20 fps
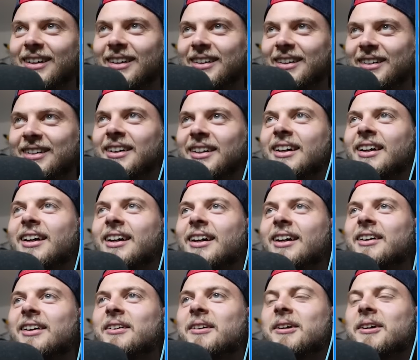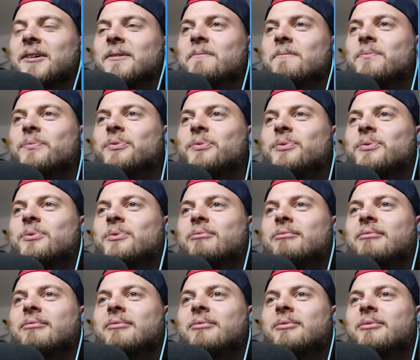become one. It's become your thing for
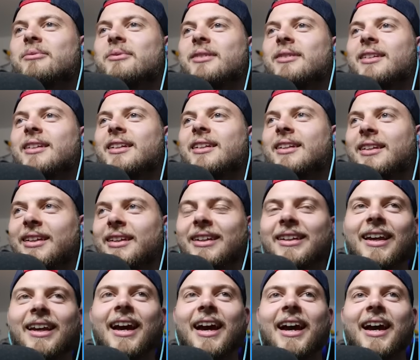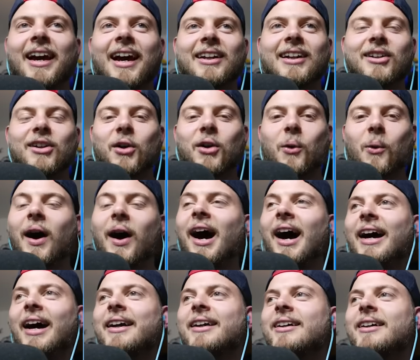some reason. Yeah, I don't know
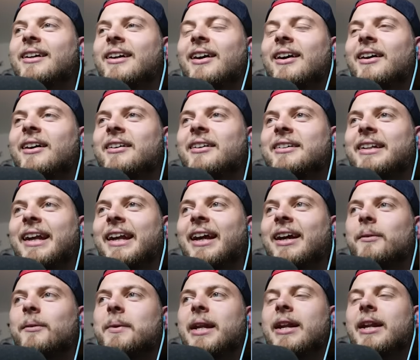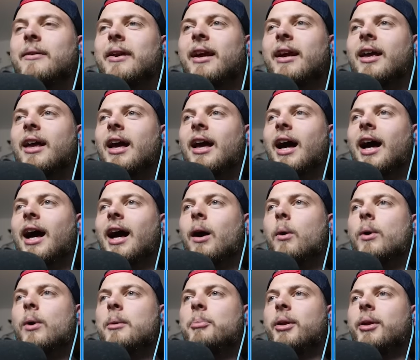why. Oh dear. But anyway, are
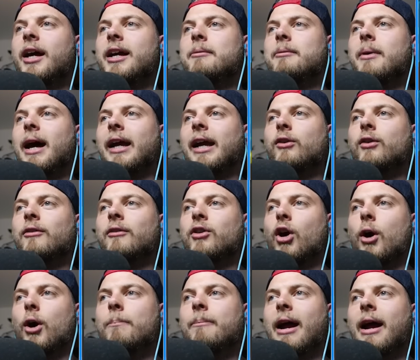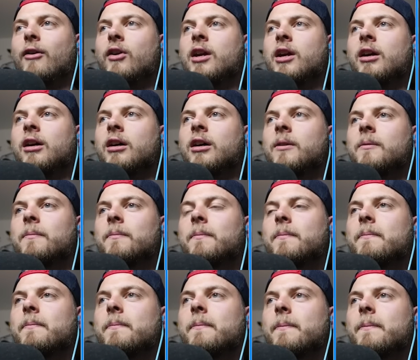we playing Minecraft or Mario?
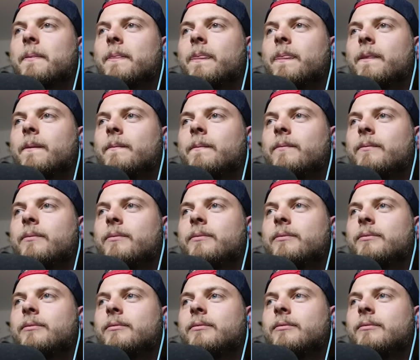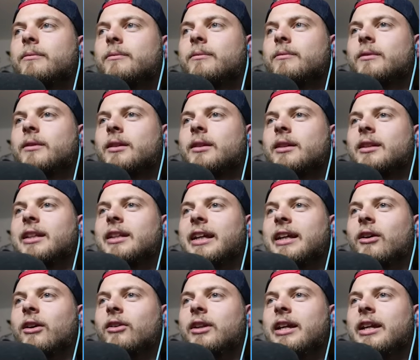What? Like
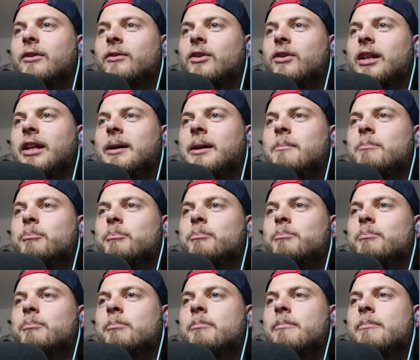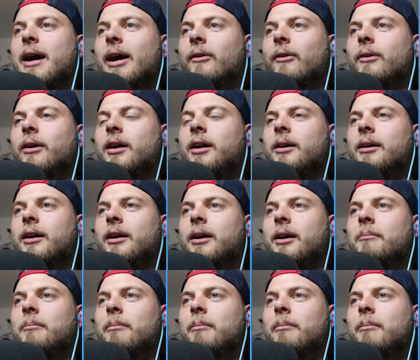on here, I've got like a Mar uh, a